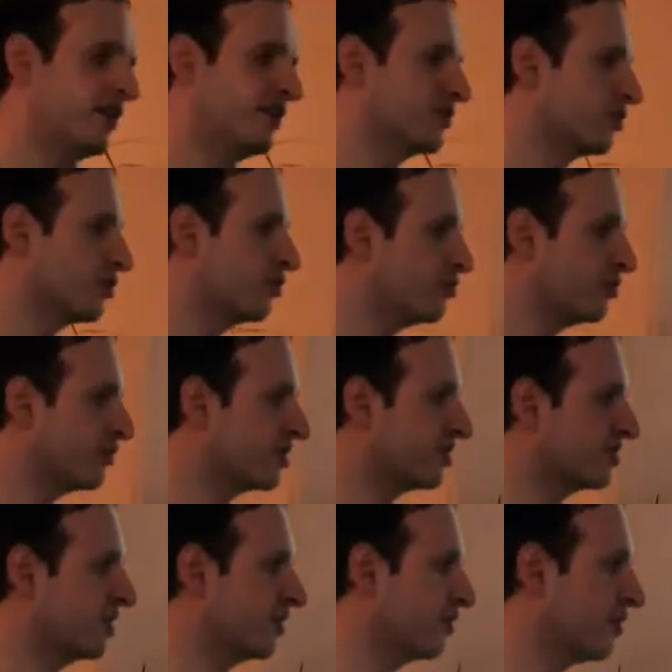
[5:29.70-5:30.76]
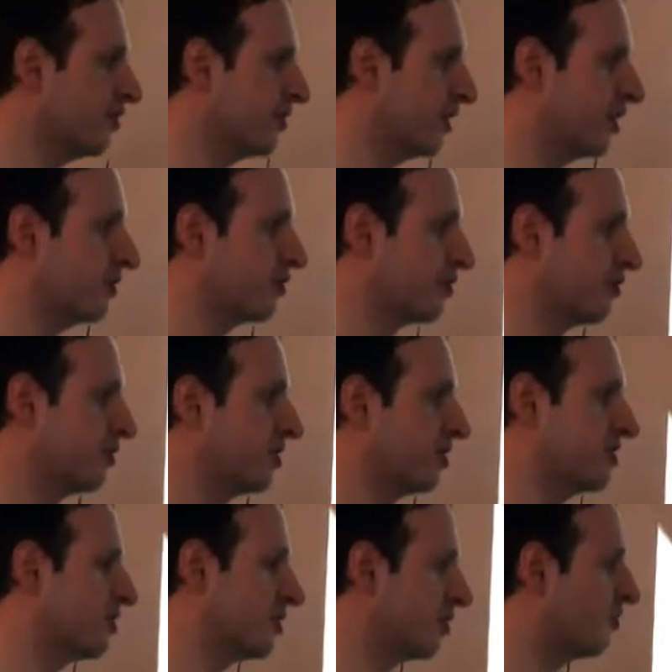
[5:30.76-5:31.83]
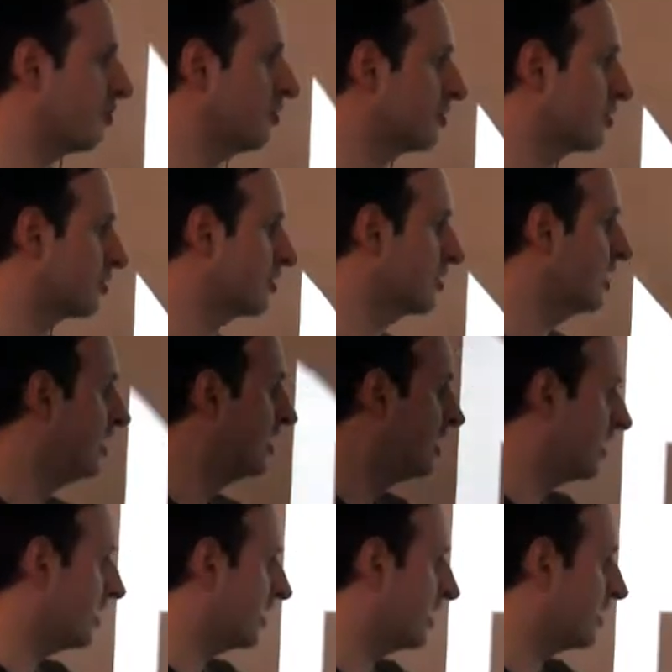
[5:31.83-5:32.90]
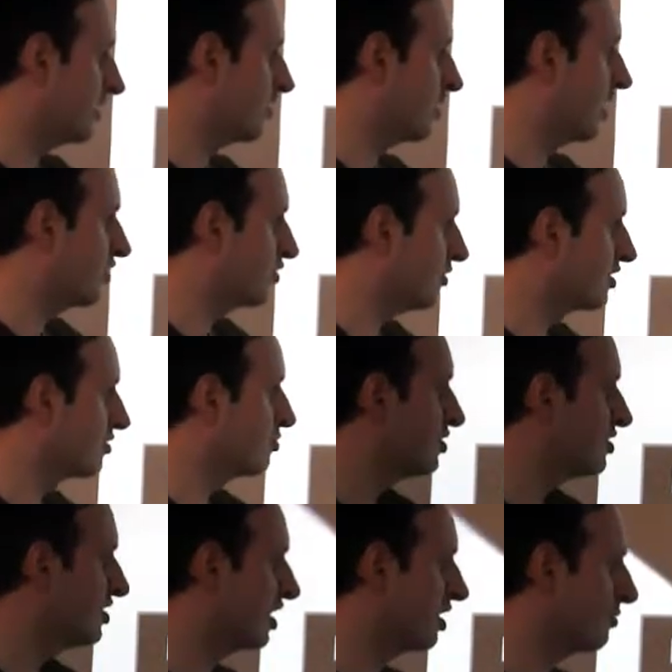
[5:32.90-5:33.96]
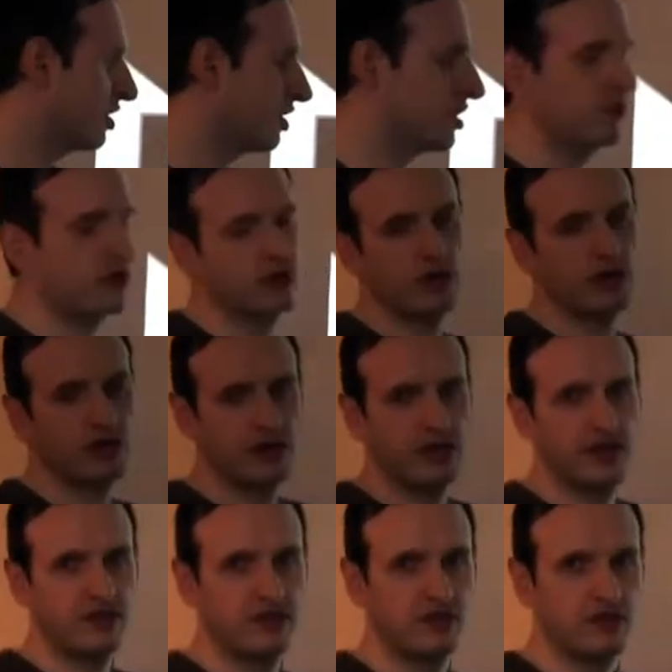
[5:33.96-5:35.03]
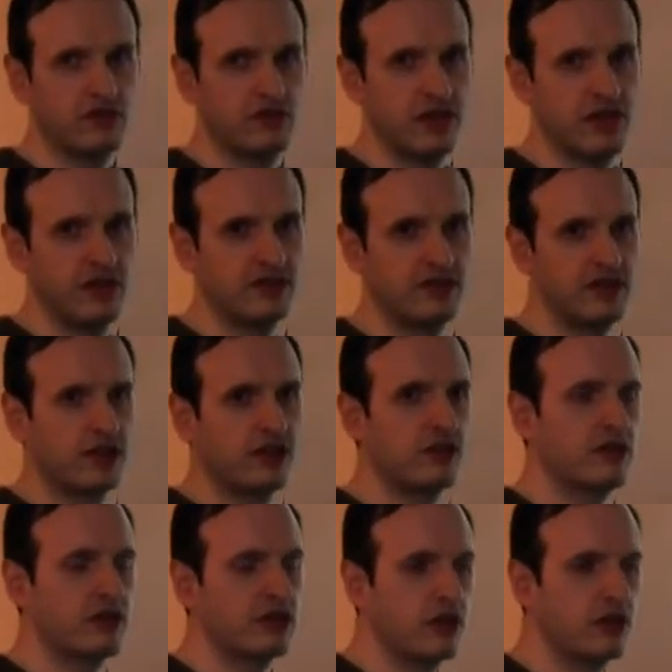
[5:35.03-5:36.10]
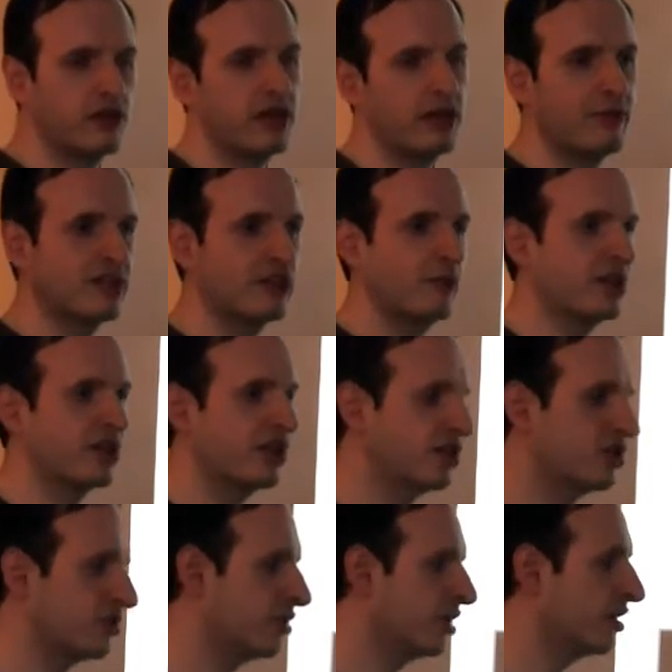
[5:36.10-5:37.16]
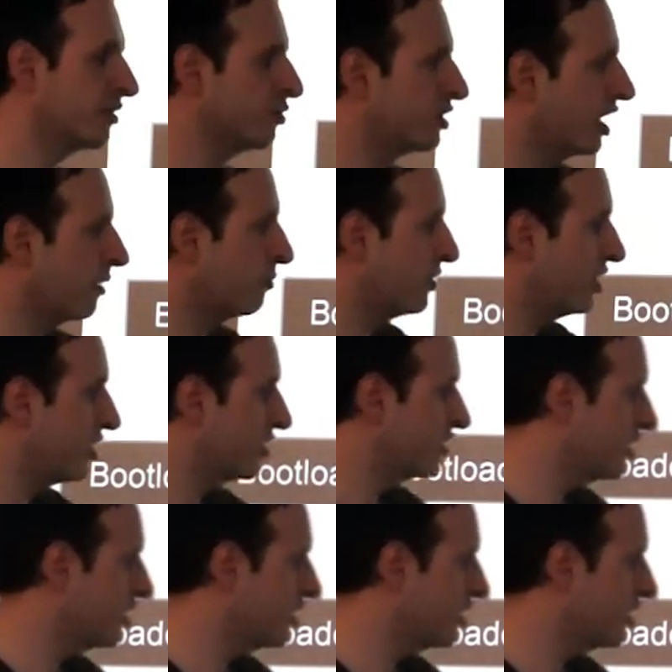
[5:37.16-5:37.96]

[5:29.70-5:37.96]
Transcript: So you put a single file into a certain folder, and during boot timing, they would recognize those files and load them as application, and they would appear